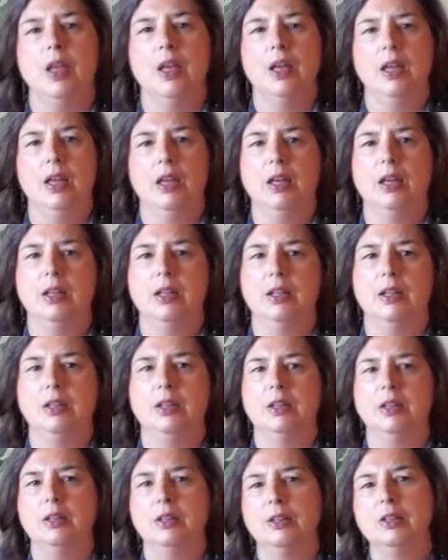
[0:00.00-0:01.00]

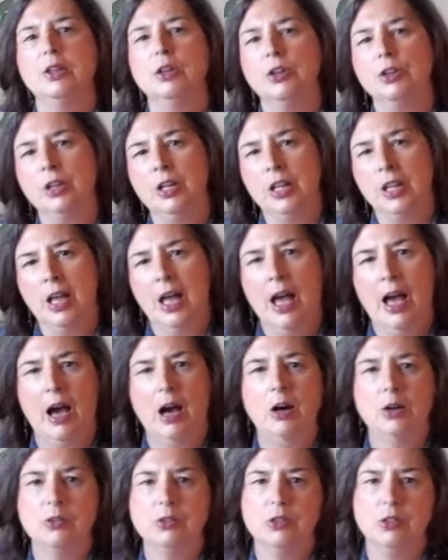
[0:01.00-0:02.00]
in learning
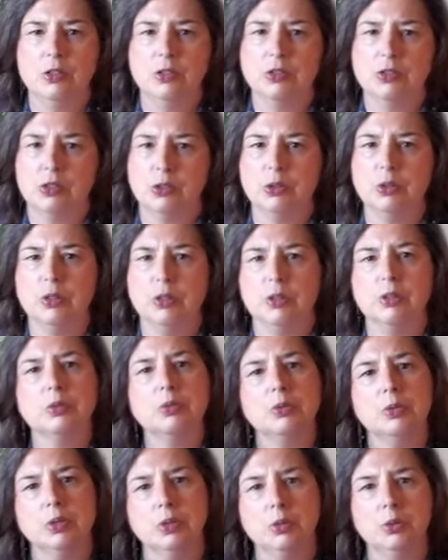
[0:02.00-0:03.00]
how to sort
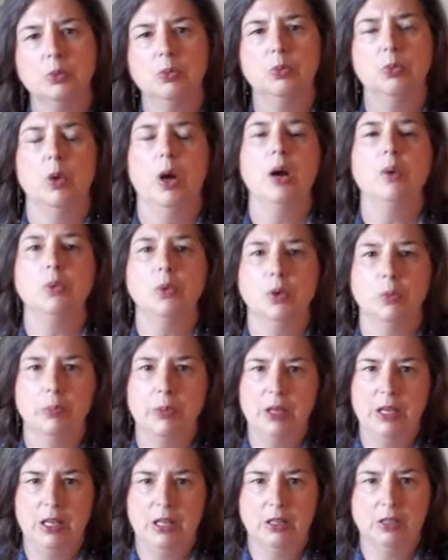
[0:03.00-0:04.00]
through what we're
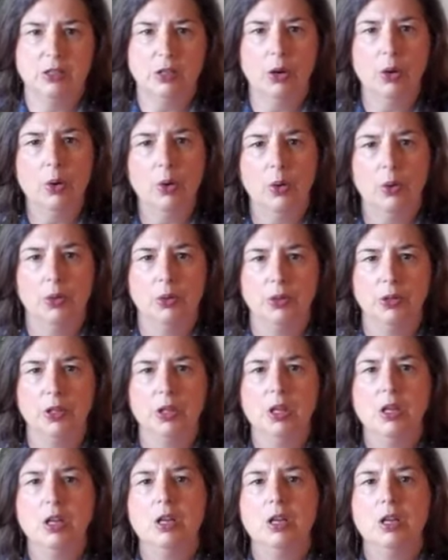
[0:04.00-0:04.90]
being told